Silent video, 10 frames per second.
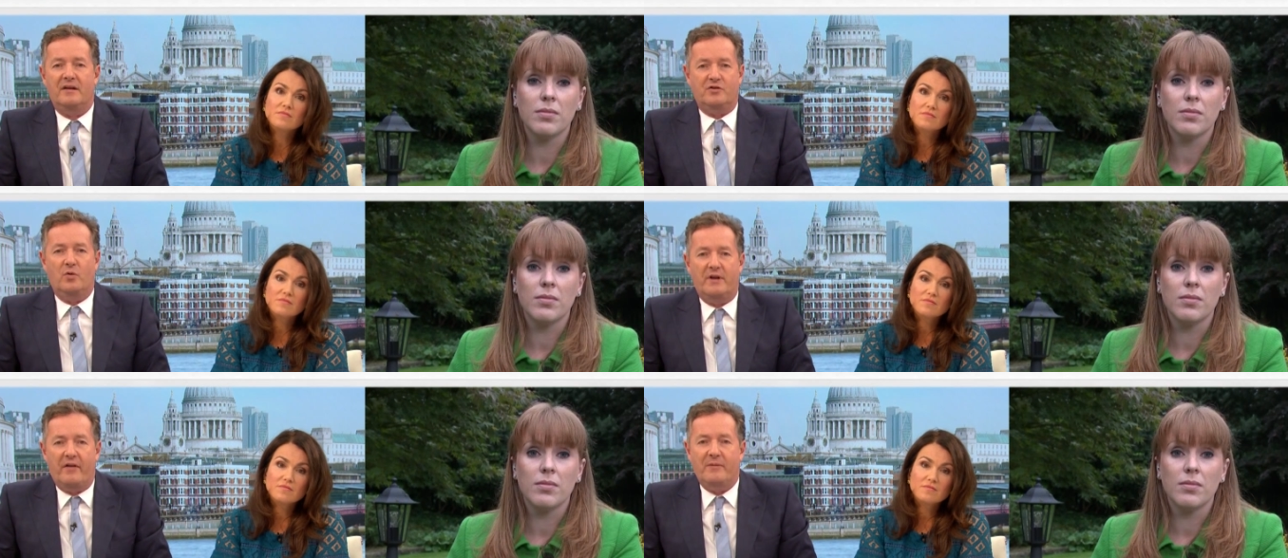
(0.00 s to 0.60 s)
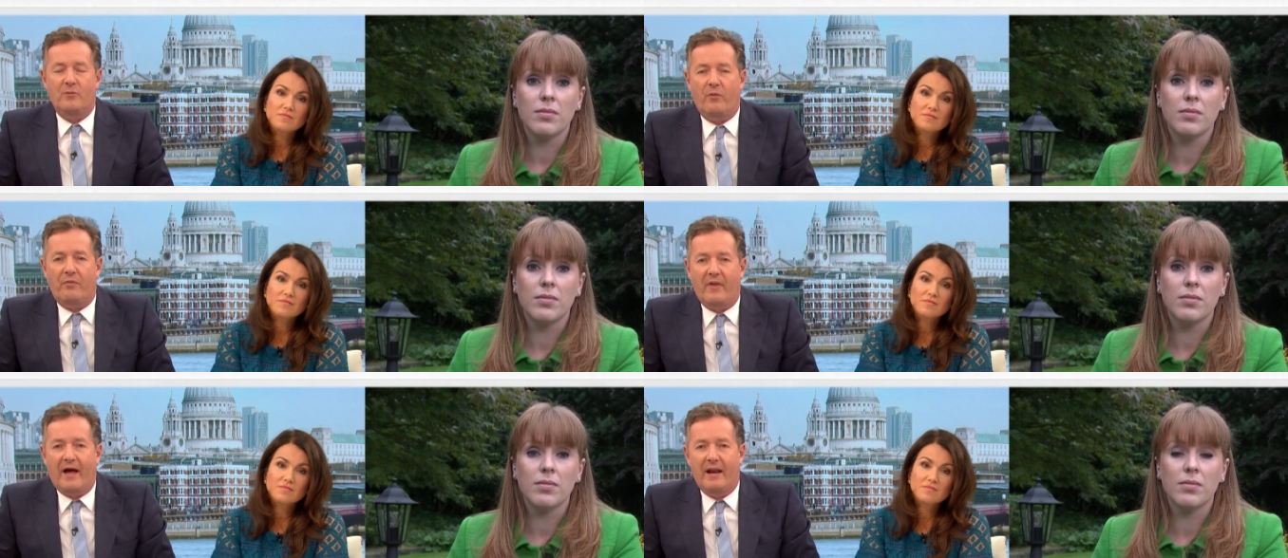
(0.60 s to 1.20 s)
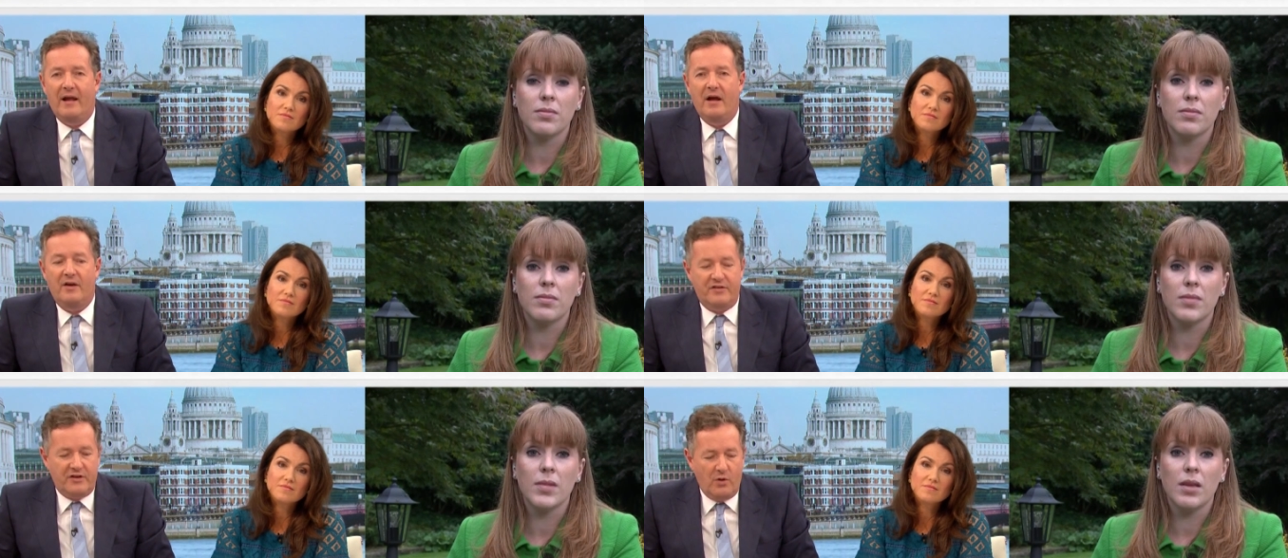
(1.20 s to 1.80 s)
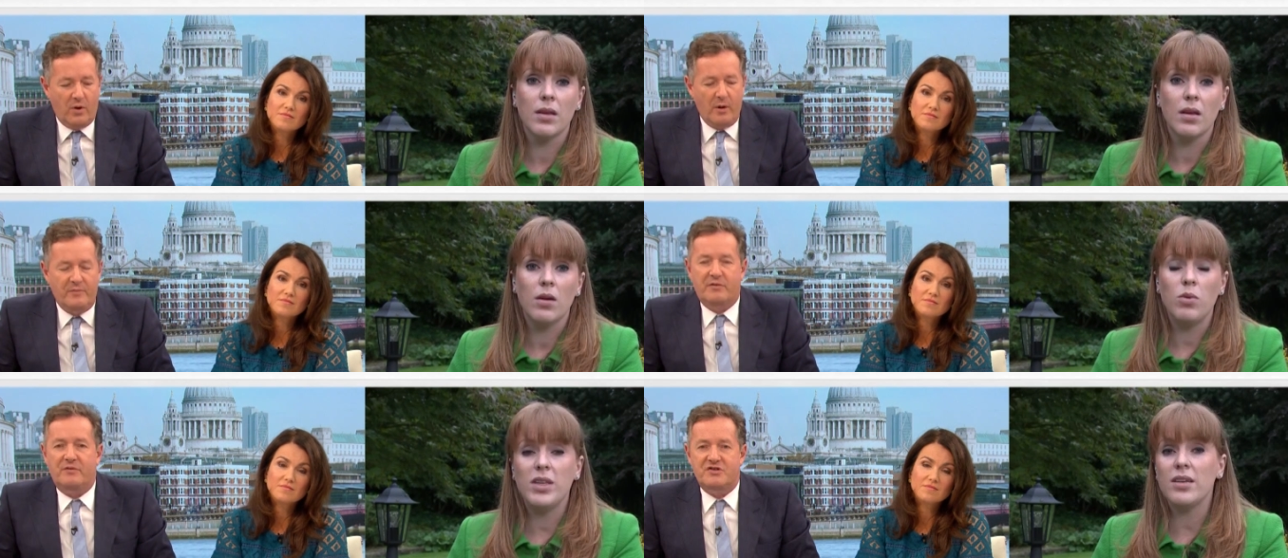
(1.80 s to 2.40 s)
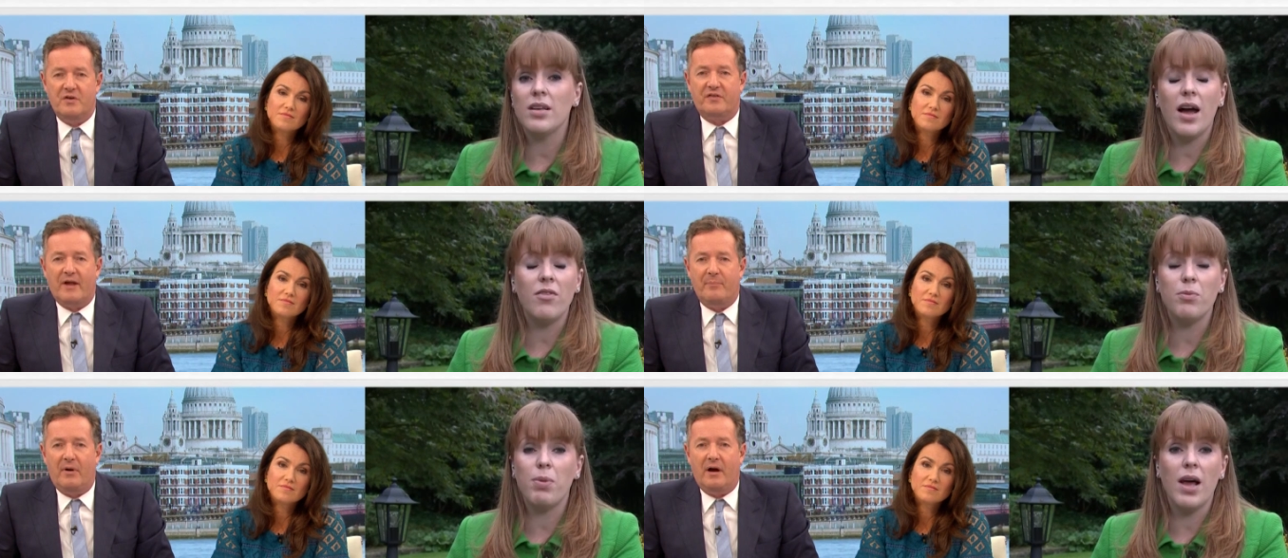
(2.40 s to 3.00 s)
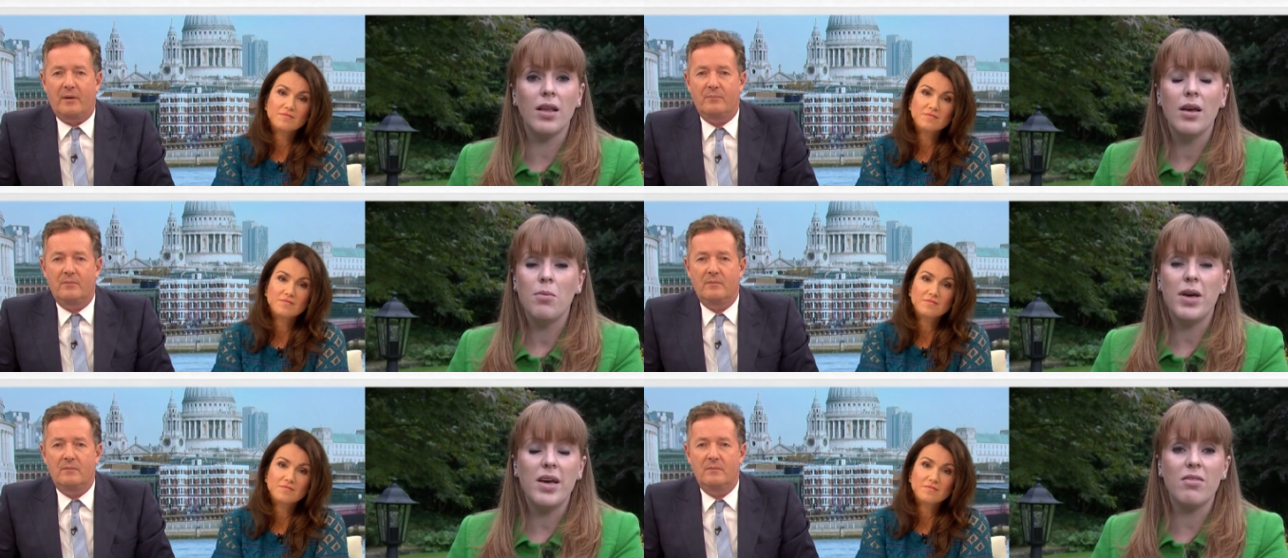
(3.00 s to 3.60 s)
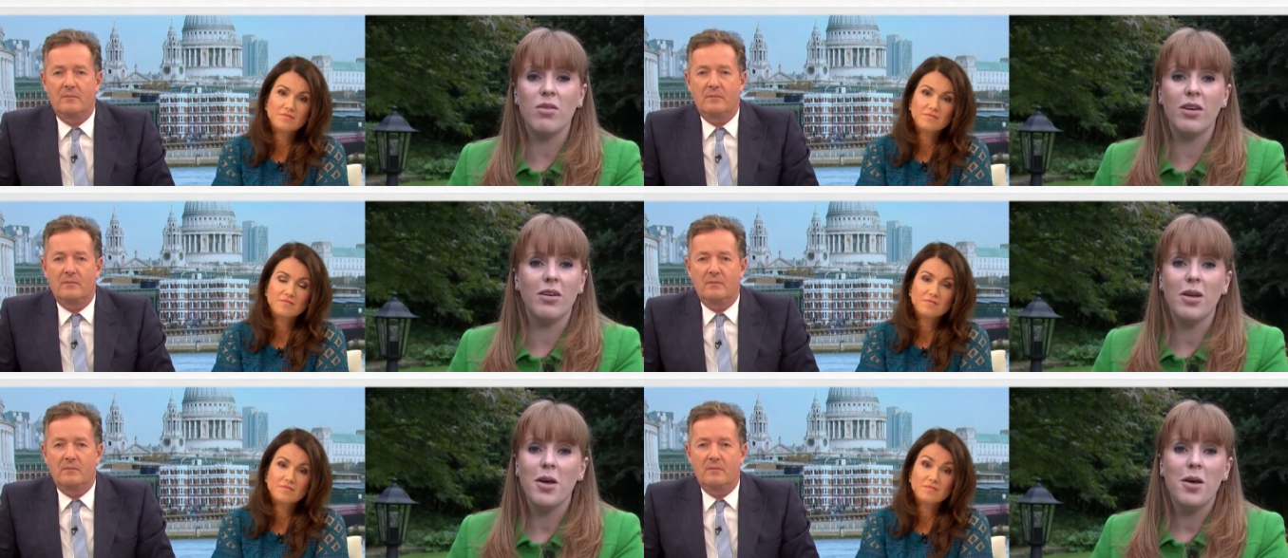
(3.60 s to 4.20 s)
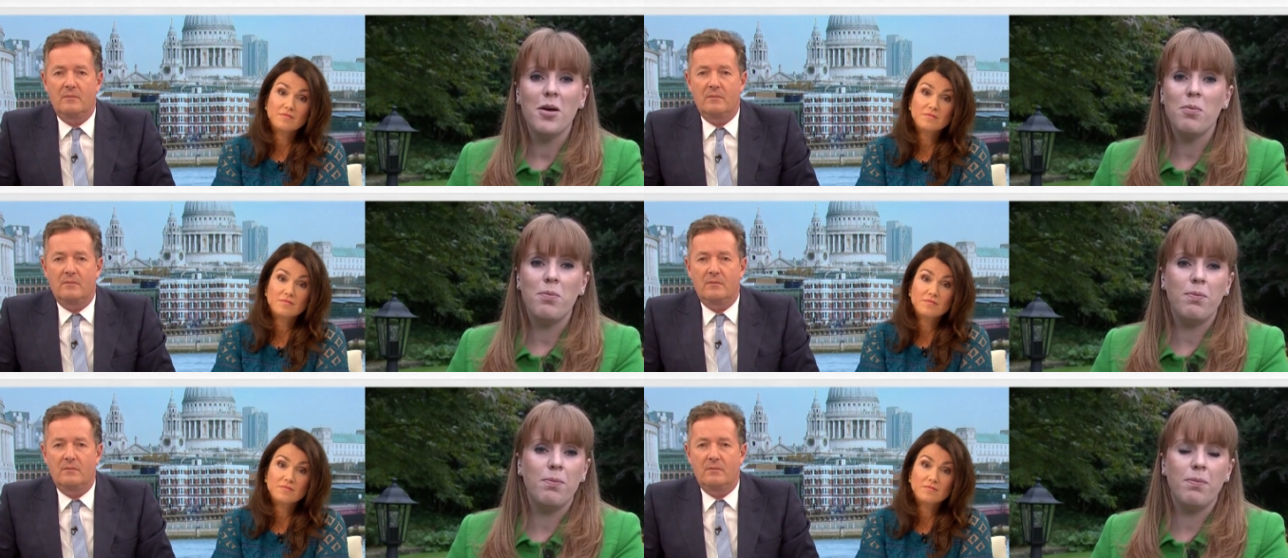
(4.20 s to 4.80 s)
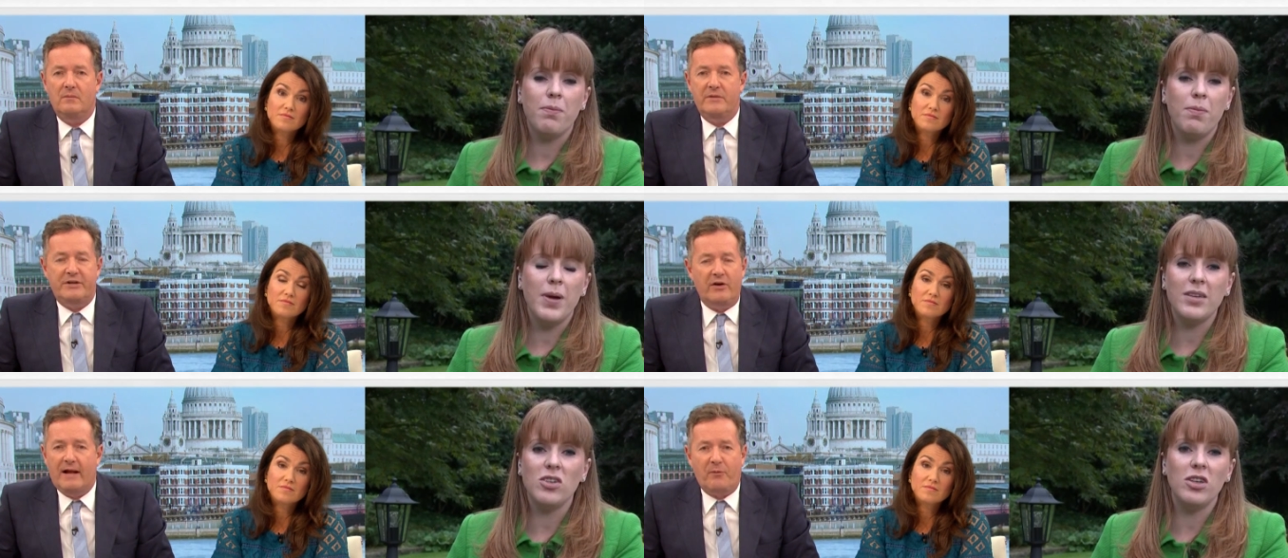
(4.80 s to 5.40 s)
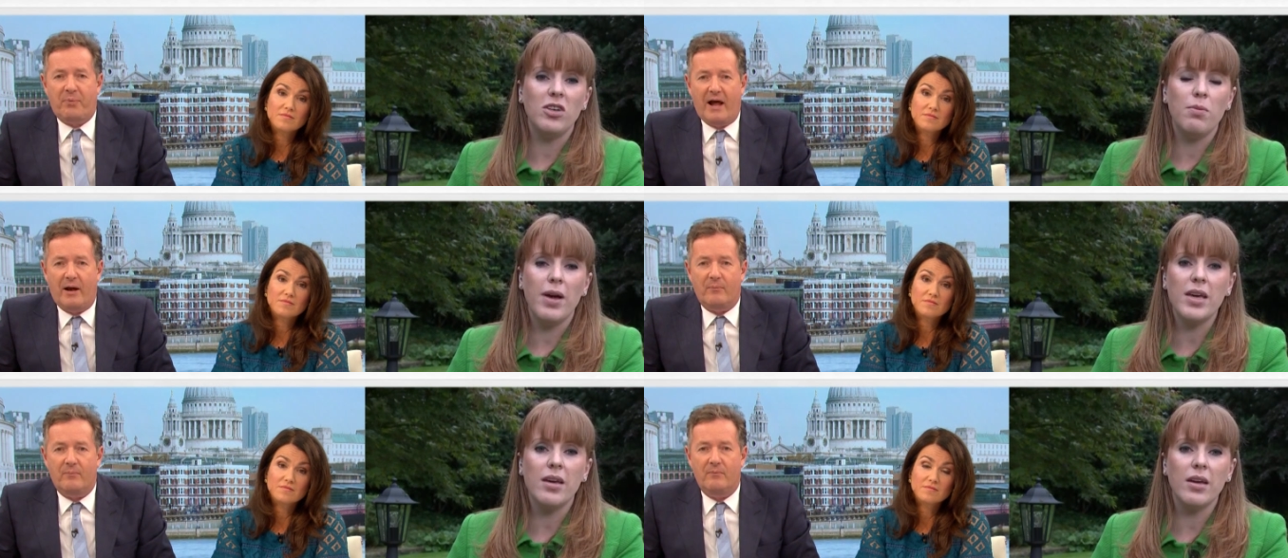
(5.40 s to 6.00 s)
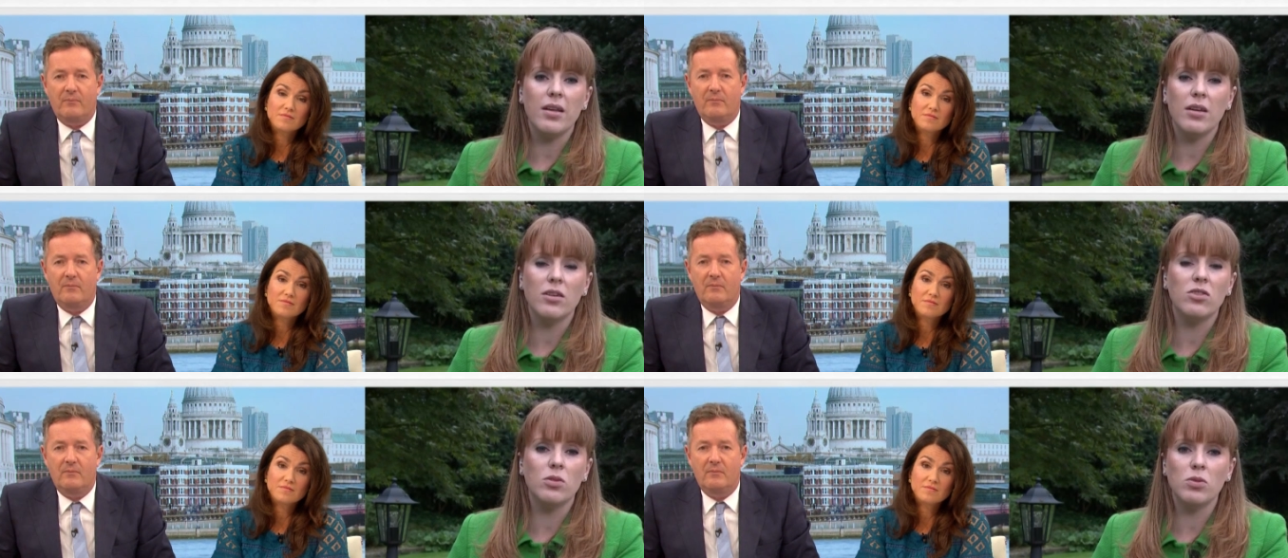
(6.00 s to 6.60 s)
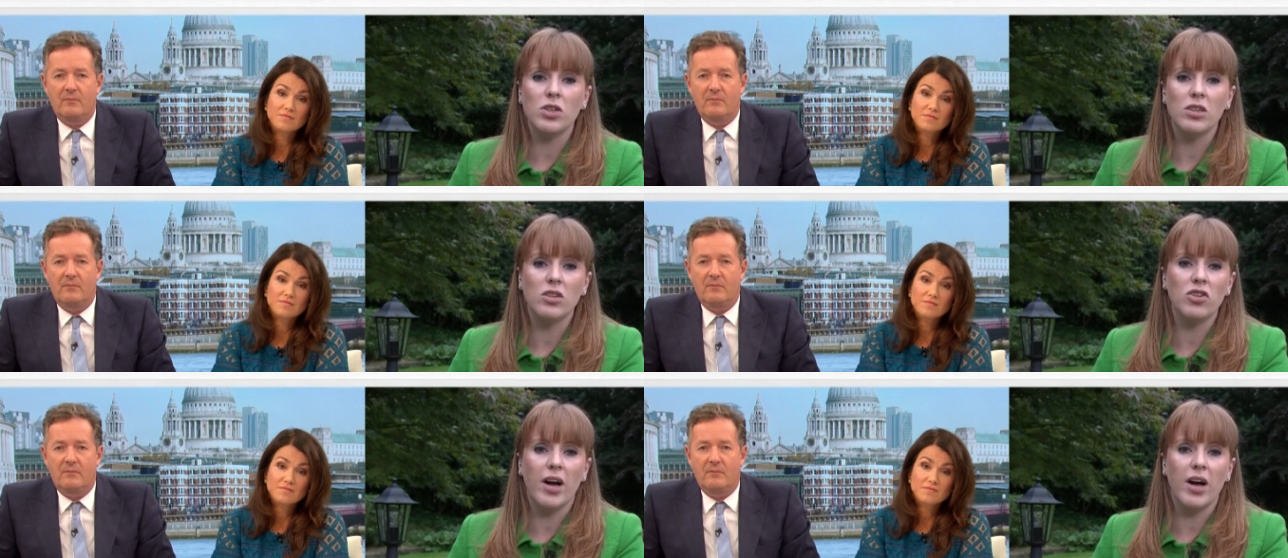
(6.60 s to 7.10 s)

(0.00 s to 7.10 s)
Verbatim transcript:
Speaker 1: let's call it nothing more than that, do you hope to we reduce that by? We didn't have a plan. Piers. you, you don't have a plan. You're
Speaker 2: making an assumption and